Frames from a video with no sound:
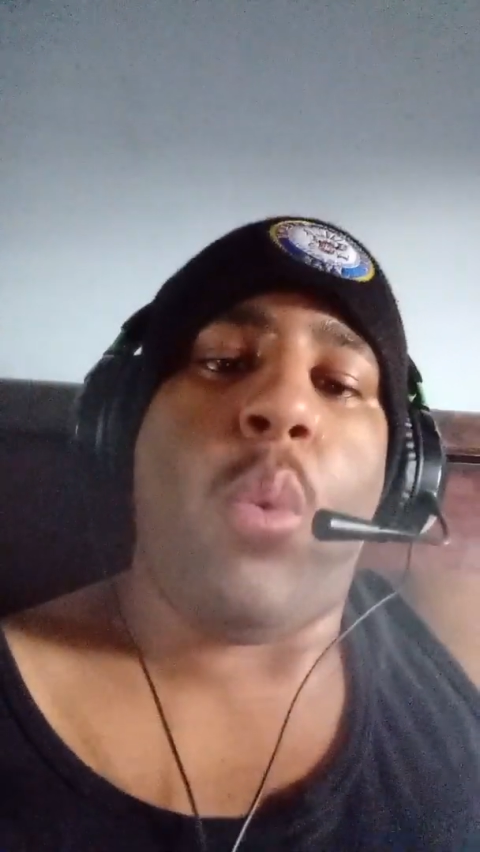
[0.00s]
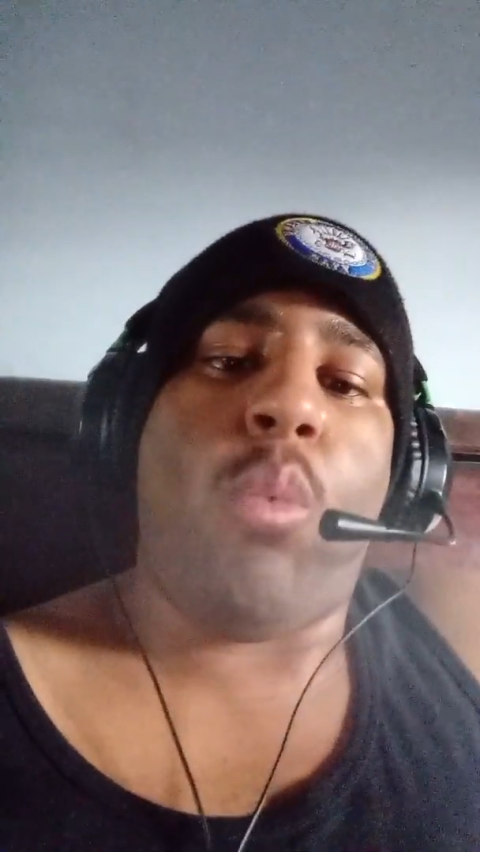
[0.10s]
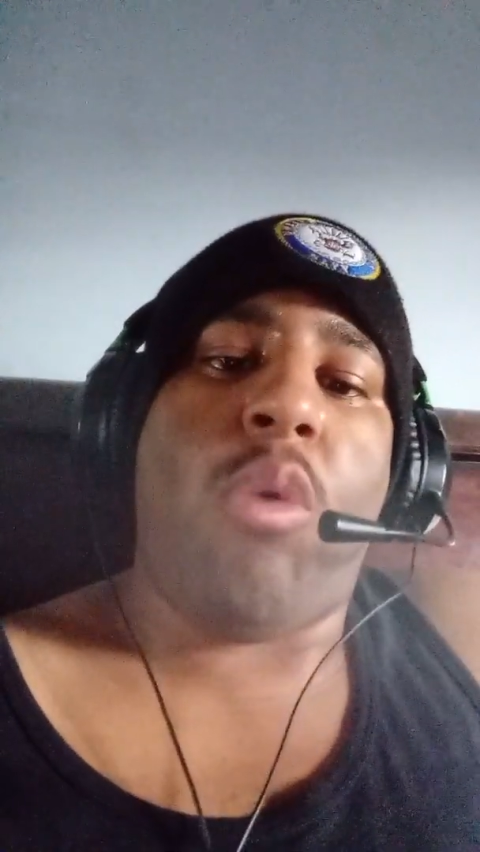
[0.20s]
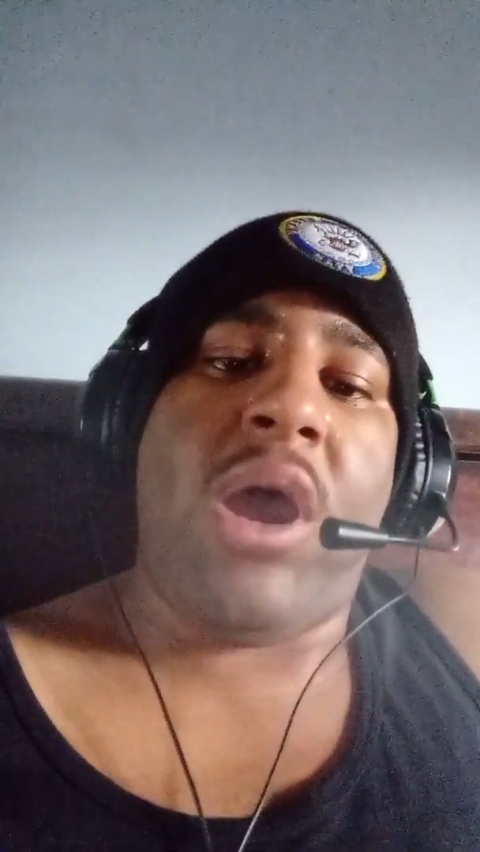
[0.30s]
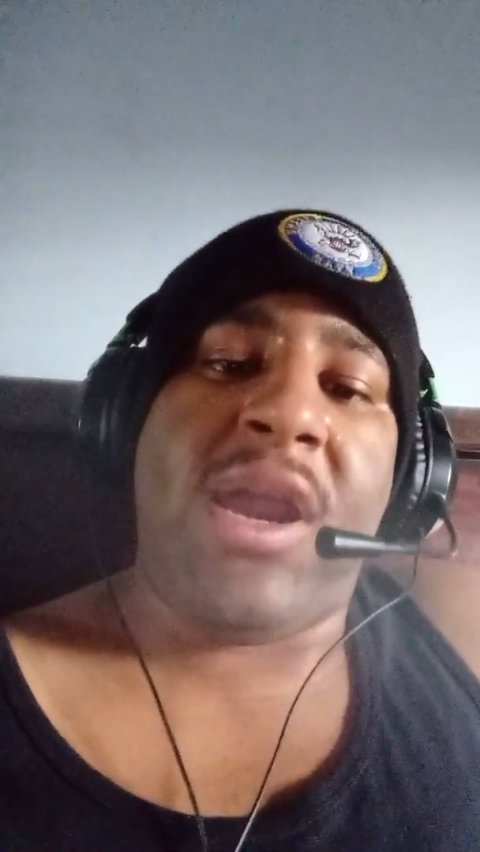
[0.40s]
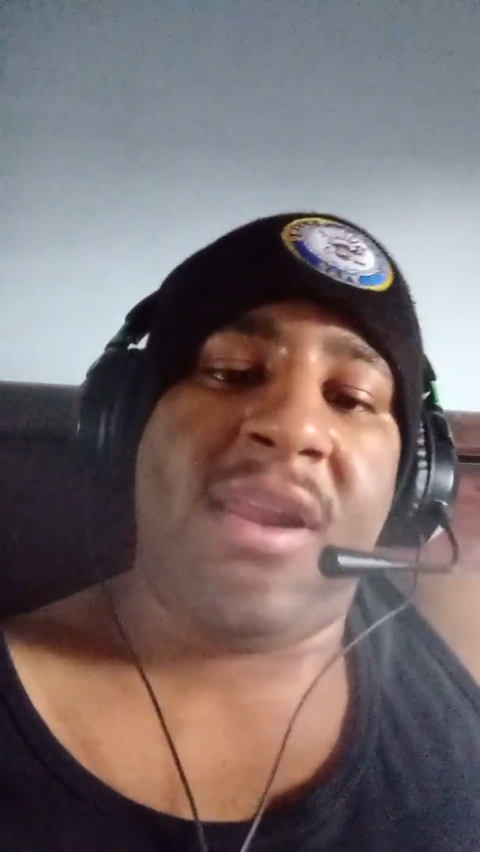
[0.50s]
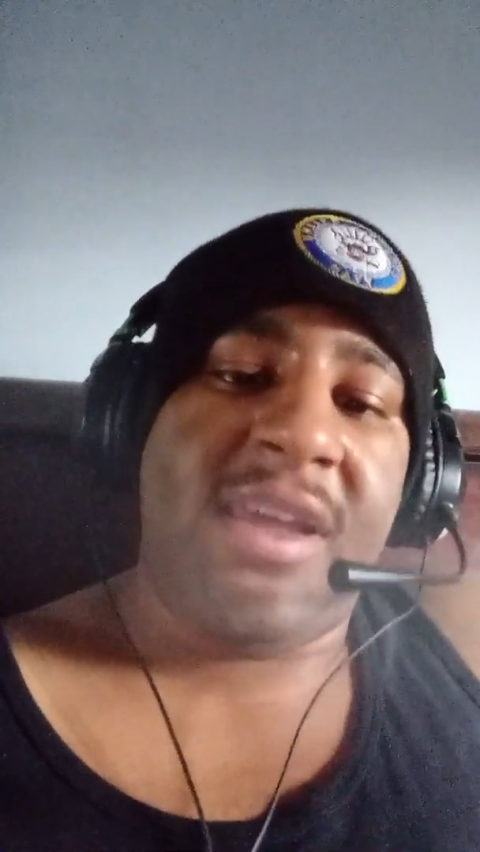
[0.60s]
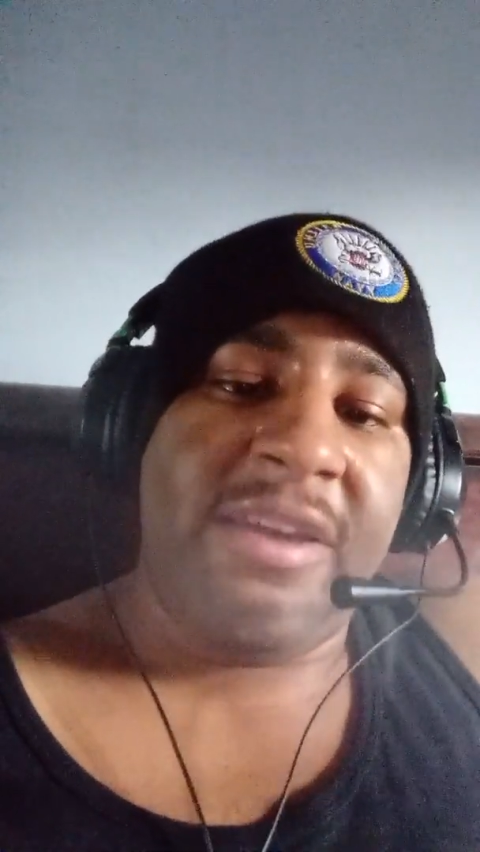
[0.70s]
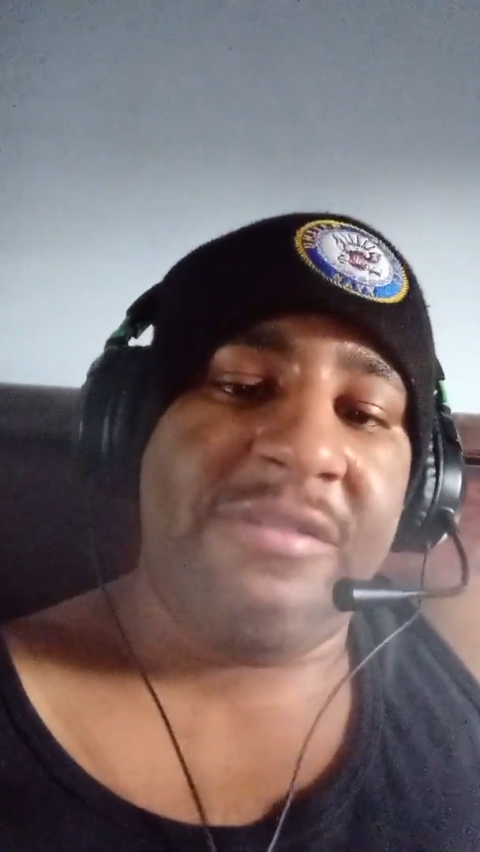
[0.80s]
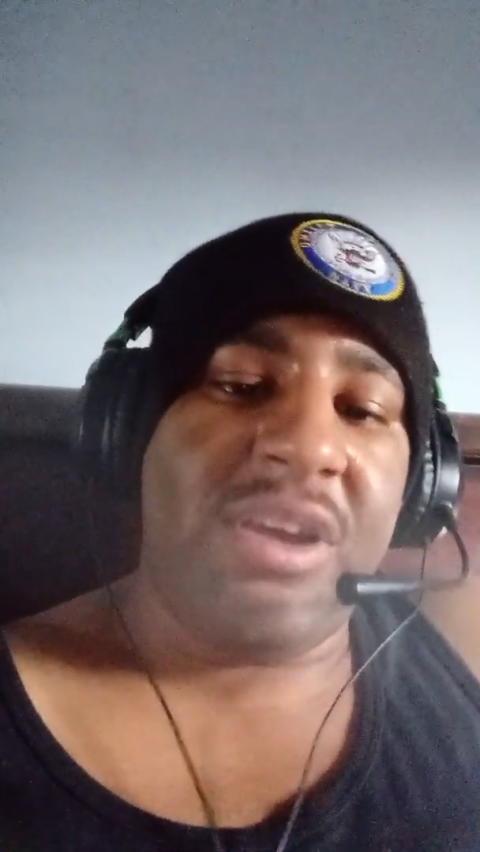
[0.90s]
why
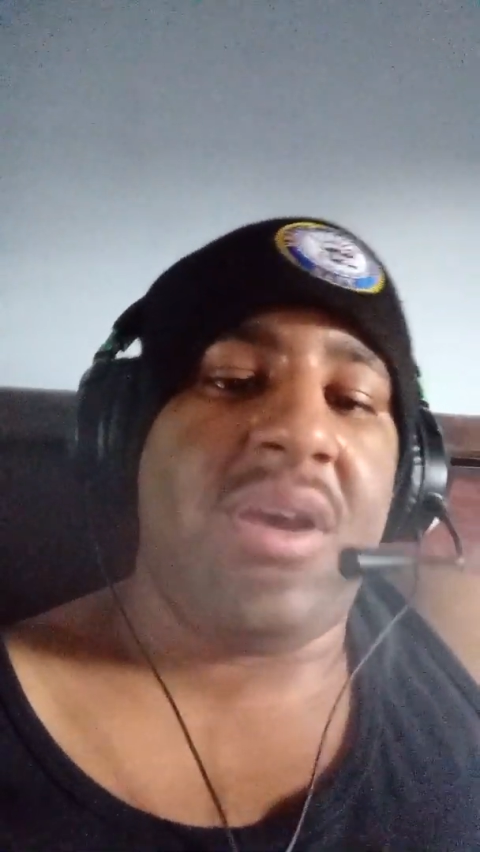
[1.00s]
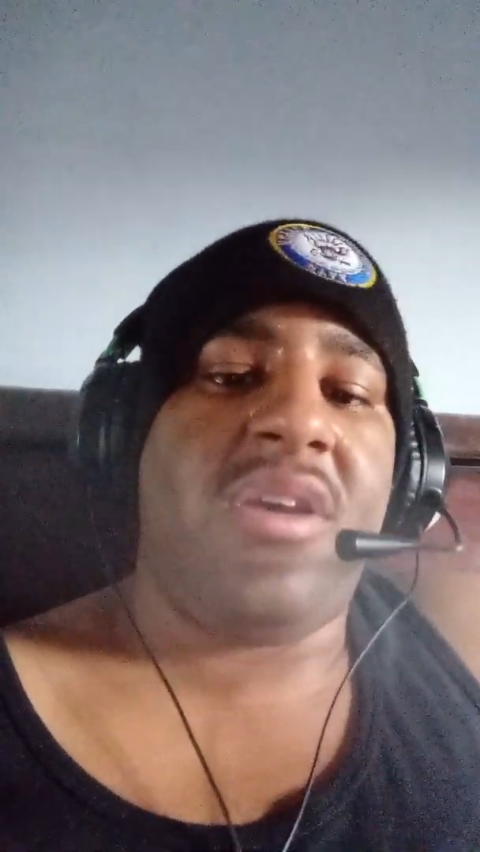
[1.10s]
leave